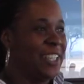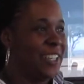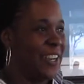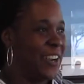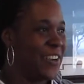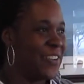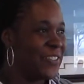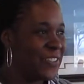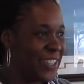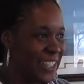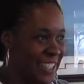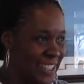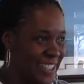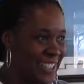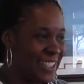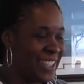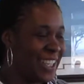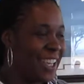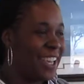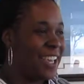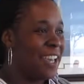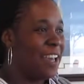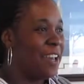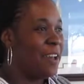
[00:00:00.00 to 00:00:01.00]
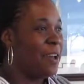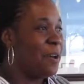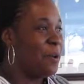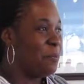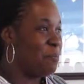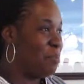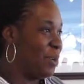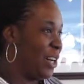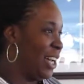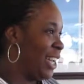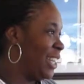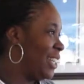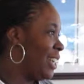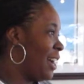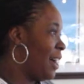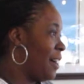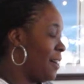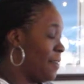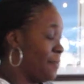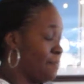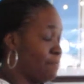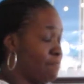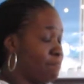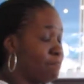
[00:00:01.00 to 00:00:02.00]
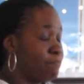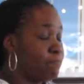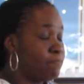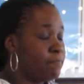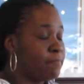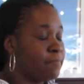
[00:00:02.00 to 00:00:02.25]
nervous, but um,